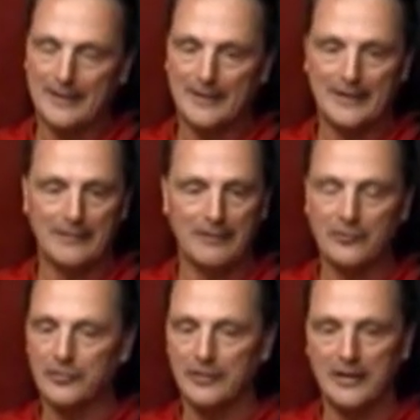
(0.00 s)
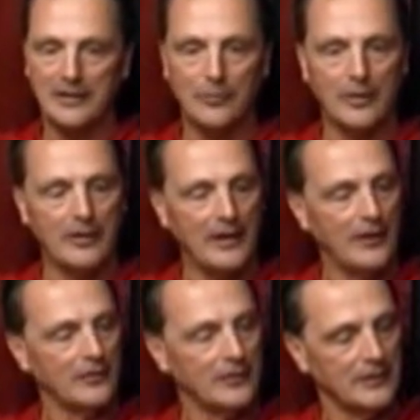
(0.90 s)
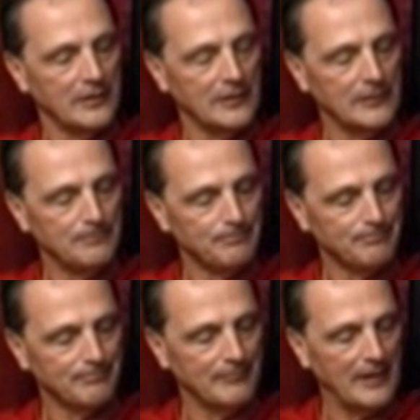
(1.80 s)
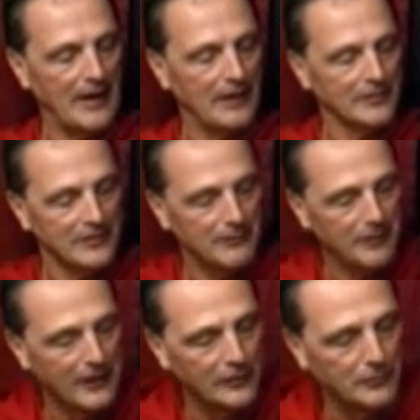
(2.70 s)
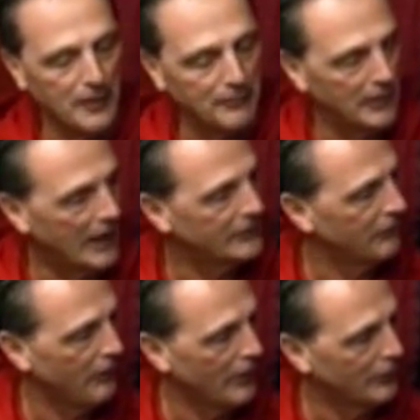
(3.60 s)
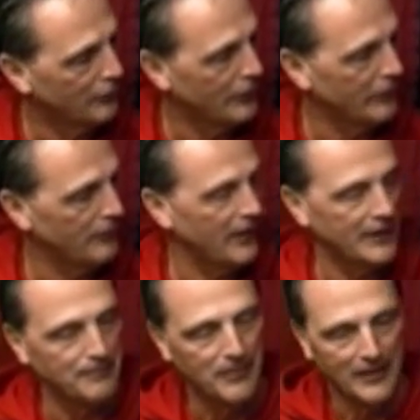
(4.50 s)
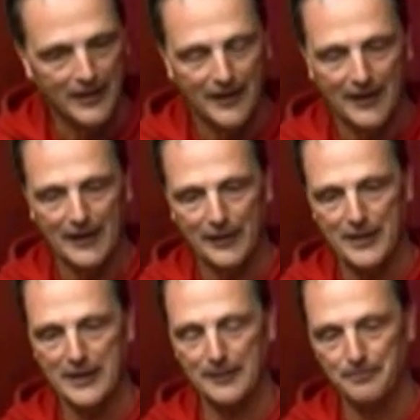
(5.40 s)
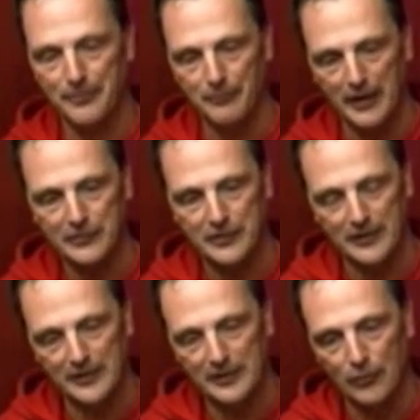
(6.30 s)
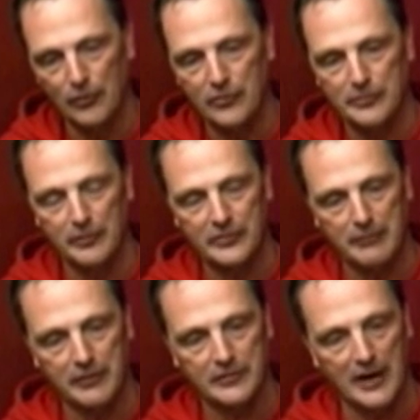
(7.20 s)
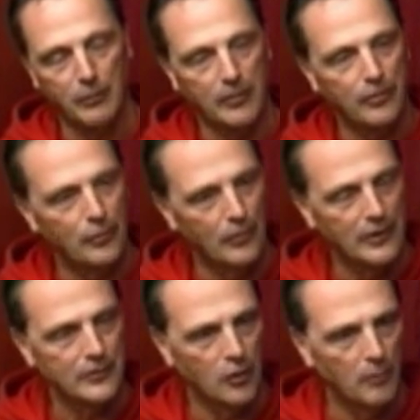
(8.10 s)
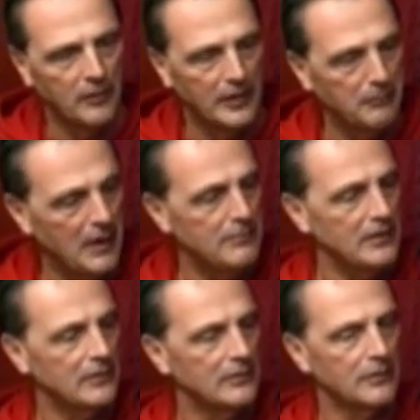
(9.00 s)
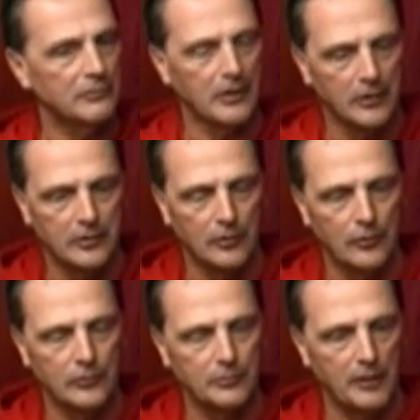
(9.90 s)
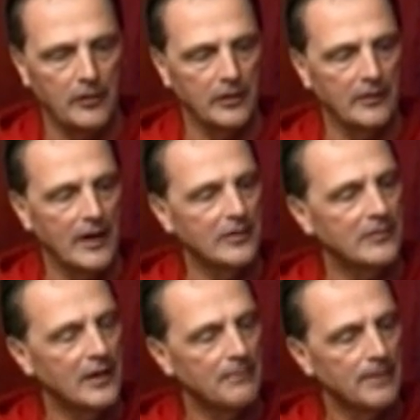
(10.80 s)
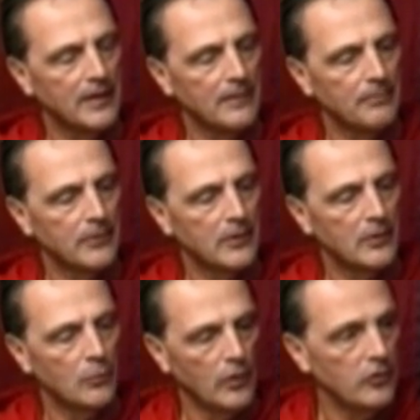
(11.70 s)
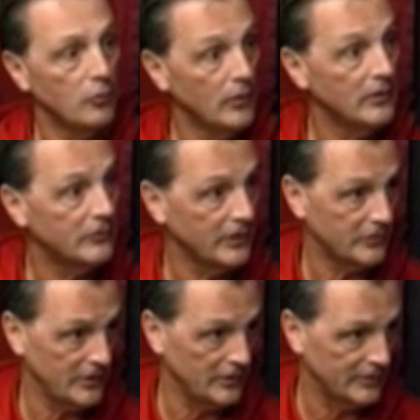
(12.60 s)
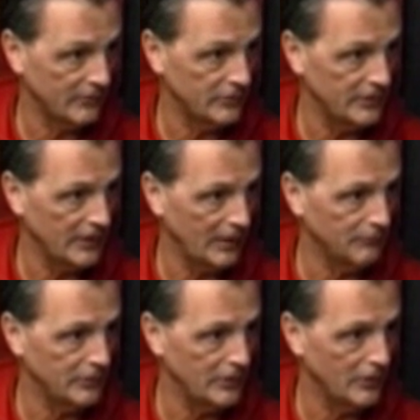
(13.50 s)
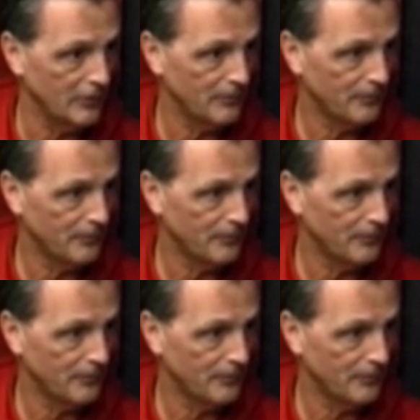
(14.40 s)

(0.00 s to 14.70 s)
And eventually you wear it out. And I'll say something else. Mike Malot's a very good friend of mine. And I think Mike's going through some of the same things I went through at Toma, and maybe I'm starting to go through in Sparta, and that is that when you win 16 and 17 games a year,